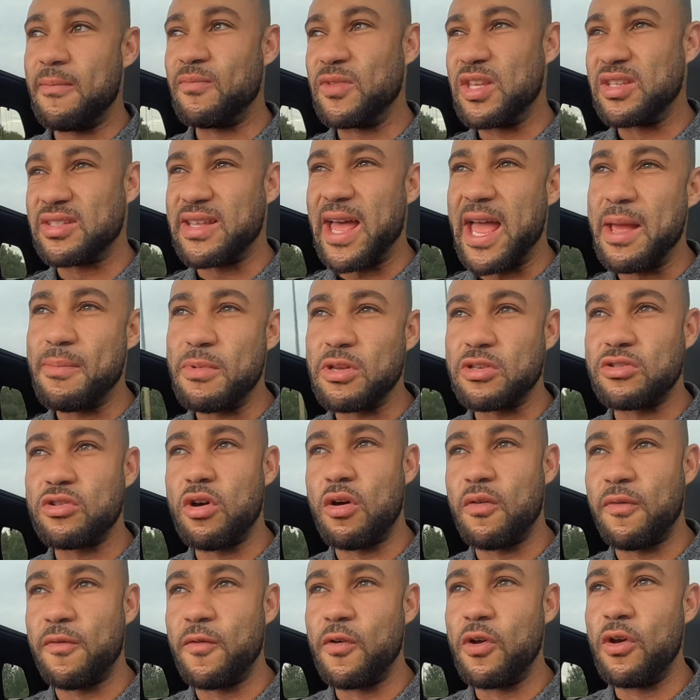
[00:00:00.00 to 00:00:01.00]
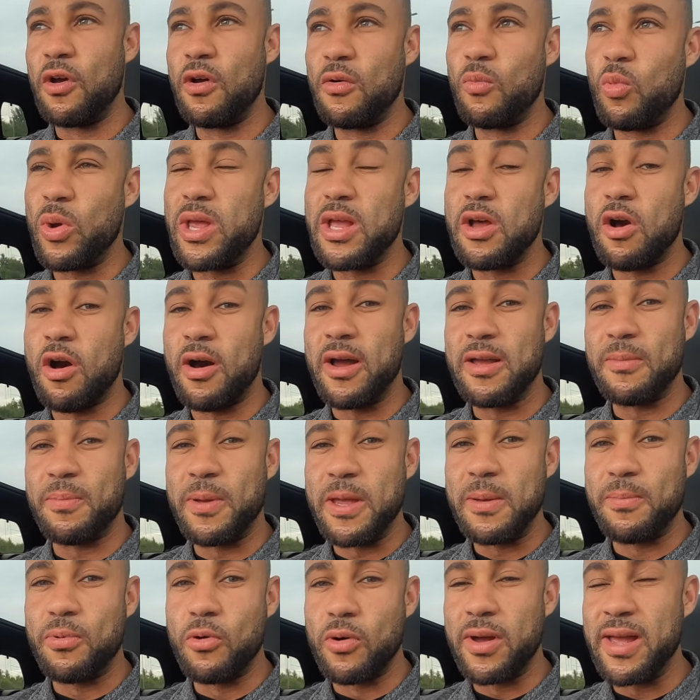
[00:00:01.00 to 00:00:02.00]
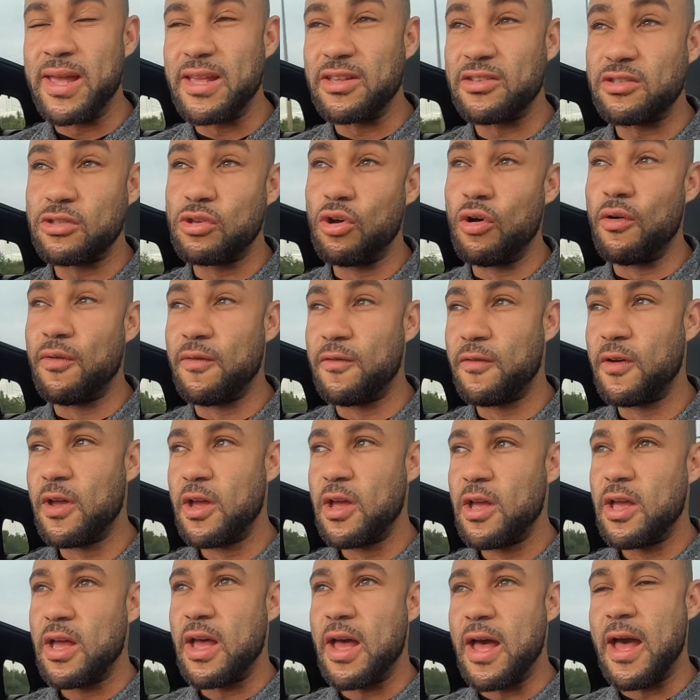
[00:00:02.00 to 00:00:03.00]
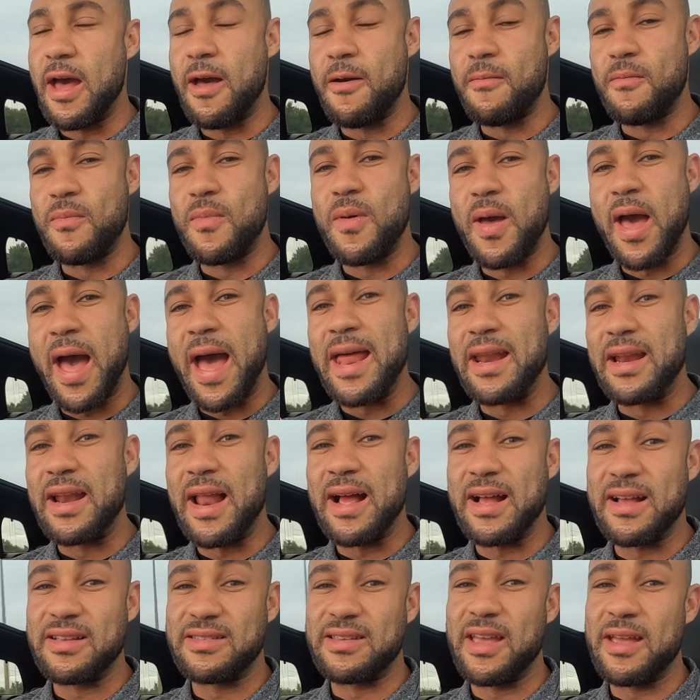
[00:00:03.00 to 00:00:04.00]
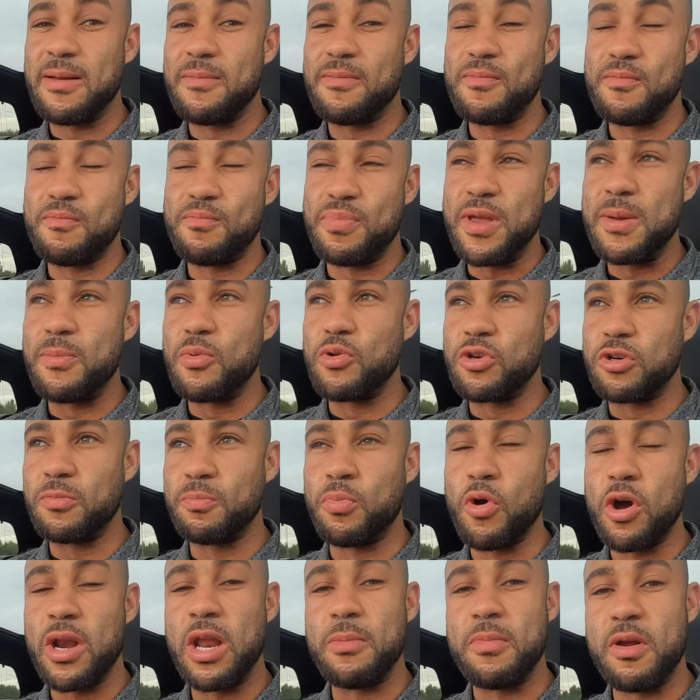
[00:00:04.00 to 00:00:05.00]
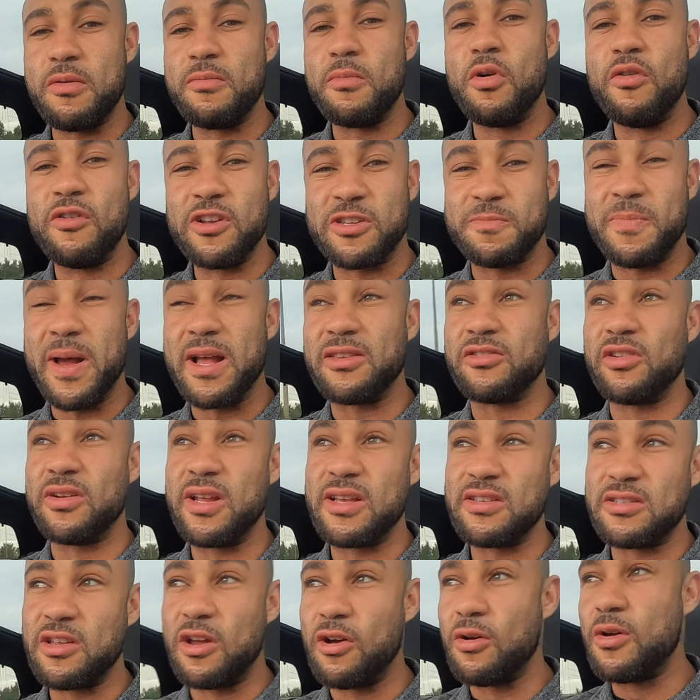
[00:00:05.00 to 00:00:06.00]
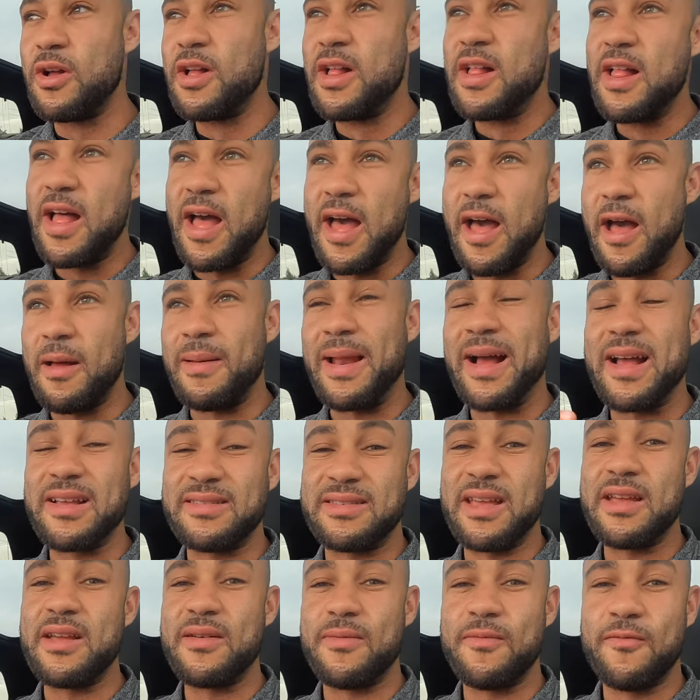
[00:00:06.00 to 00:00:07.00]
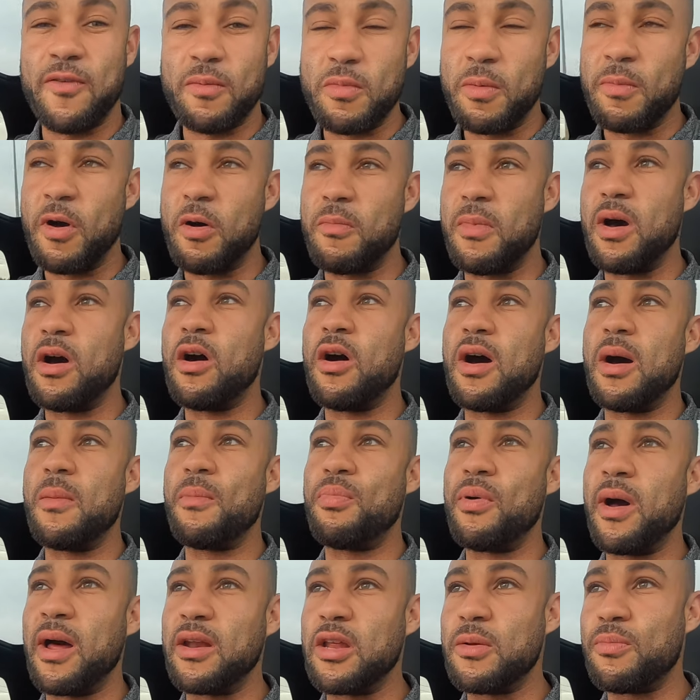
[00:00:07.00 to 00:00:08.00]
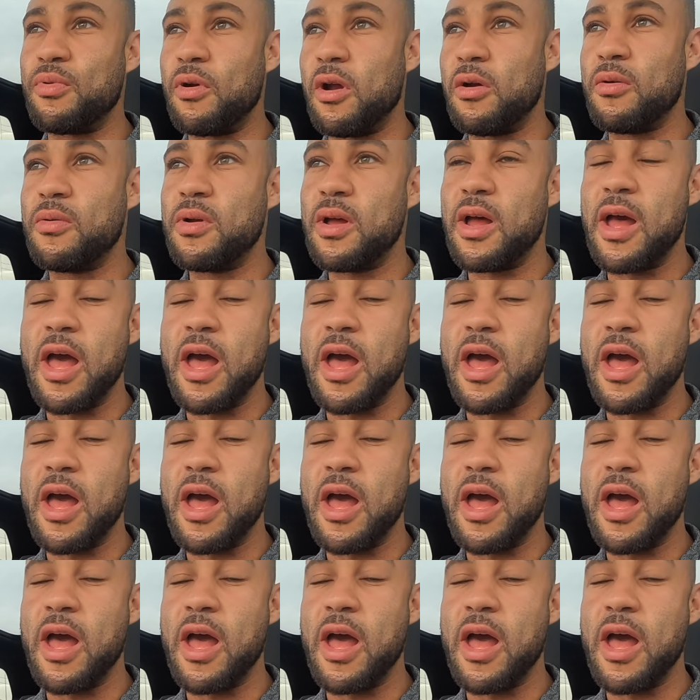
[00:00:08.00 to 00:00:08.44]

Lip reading: This game is not for weak-hearted people, it is tough. And like I say, people should put a little bit more respect on it. So like I say, from the bottom of my heart, I'm proud of you, bro.